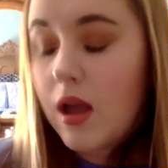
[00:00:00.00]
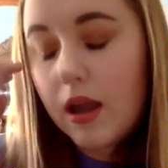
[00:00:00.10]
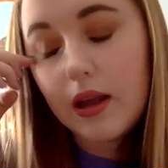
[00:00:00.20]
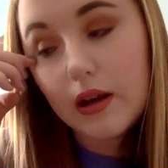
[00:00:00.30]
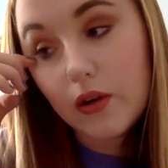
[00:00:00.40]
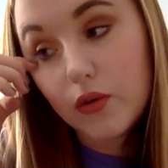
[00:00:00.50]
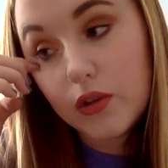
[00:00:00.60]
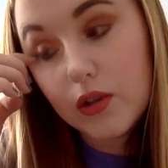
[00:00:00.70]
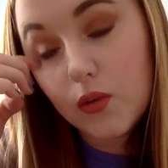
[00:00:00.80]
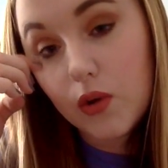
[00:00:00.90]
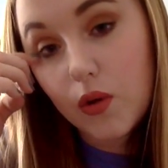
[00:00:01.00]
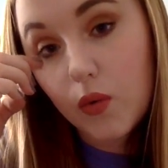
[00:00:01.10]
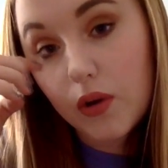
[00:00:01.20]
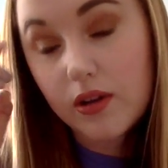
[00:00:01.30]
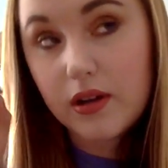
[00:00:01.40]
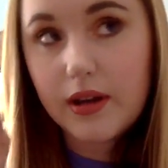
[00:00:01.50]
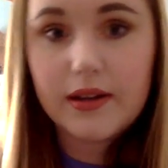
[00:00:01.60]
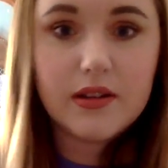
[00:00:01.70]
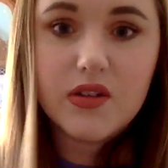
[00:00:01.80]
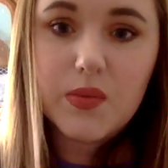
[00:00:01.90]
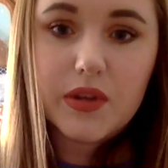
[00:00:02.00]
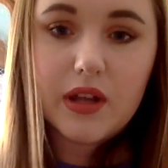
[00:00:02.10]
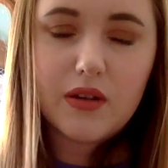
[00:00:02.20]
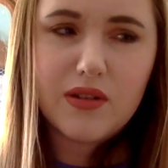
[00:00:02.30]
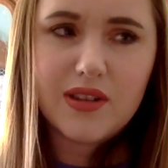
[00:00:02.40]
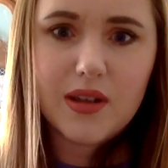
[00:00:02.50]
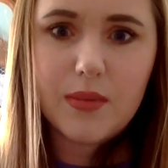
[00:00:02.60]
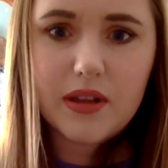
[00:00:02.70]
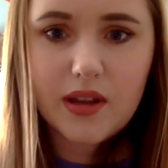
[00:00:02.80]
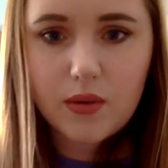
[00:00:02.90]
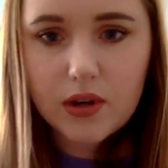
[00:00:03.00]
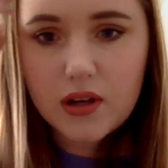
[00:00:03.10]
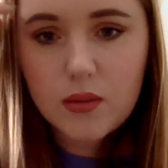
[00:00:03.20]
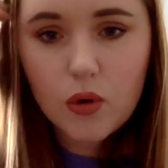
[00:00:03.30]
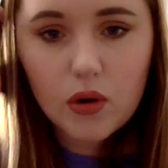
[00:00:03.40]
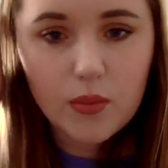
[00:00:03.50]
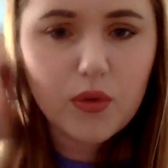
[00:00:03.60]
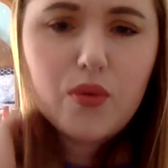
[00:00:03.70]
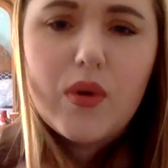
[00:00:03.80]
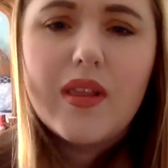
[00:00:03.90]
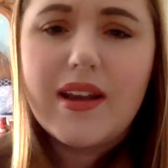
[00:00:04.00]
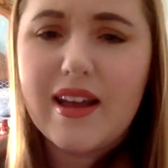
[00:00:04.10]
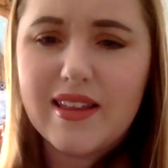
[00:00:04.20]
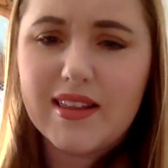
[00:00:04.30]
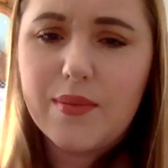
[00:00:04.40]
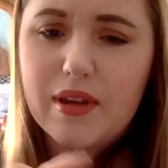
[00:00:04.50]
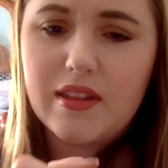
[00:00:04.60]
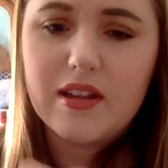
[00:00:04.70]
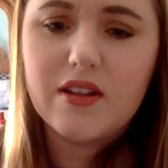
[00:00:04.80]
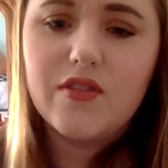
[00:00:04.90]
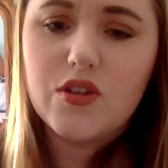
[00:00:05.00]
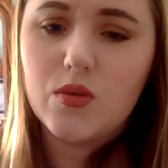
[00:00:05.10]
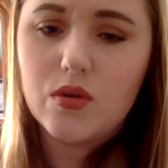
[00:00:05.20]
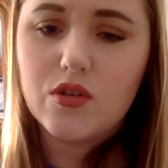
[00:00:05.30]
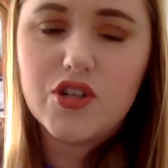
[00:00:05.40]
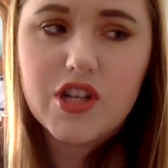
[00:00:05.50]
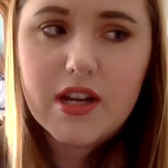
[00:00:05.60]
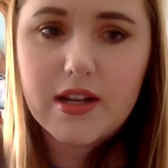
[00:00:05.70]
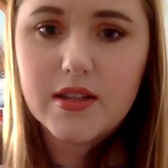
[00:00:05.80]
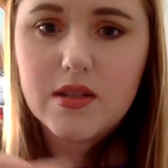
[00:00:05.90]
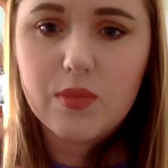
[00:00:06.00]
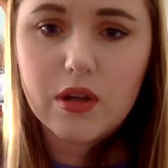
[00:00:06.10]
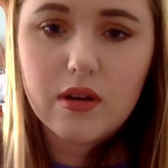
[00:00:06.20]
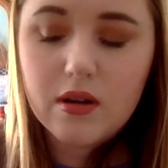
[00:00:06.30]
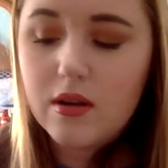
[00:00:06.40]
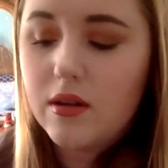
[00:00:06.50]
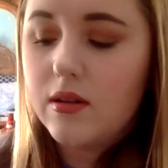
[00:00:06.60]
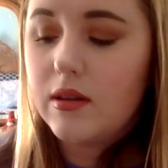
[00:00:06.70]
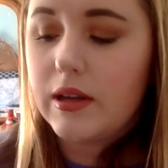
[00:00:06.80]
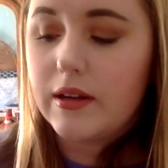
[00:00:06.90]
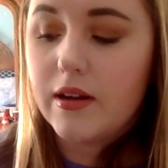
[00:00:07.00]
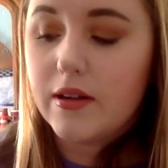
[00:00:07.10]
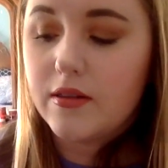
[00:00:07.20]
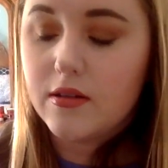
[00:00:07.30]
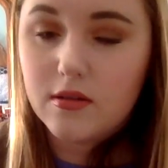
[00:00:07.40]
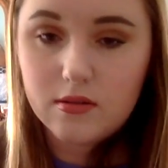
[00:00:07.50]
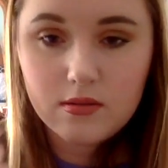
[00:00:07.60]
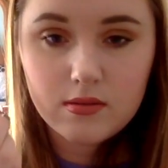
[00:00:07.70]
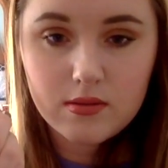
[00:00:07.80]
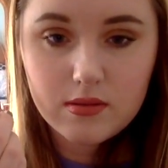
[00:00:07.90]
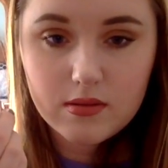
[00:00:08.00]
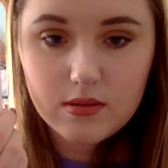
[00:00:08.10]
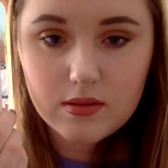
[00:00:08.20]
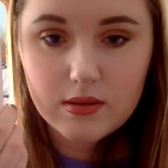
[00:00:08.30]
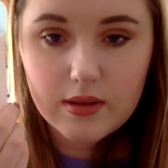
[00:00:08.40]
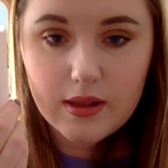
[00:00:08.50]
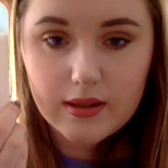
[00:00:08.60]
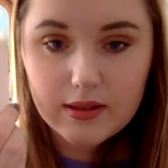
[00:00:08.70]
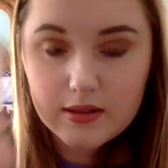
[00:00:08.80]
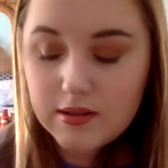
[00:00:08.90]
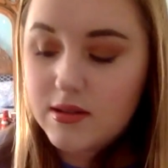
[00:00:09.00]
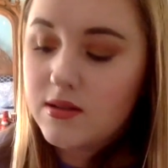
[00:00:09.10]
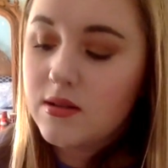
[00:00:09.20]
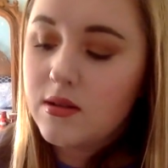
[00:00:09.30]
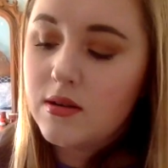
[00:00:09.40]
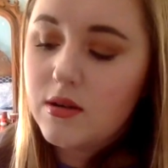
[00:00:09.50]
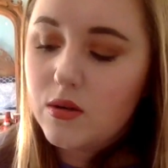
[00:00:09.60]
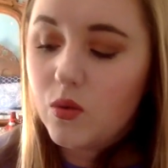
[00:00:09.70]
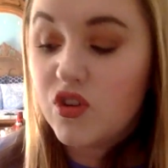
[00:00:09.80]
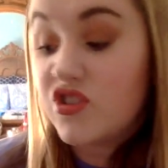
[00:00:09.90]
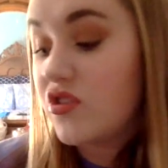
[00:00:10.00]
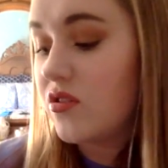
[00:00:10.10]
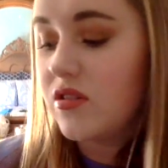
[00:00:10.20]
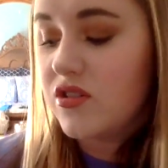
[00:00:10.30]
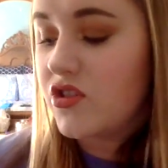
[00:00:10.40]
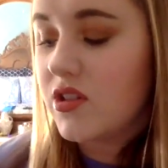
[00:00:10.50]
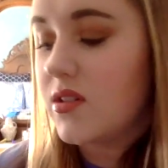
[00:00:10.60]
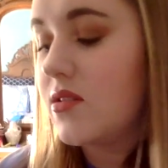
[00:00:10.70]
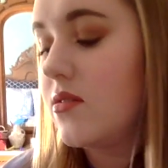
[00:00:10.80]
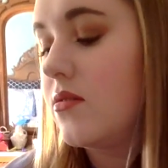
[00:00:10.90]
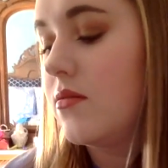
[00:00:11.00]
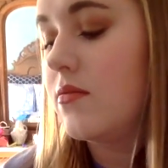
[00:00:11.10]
And I really want Where the Night Is, but I don't think they make that one anymore. Like, I think they make the individual shades, but like not like this, which is just,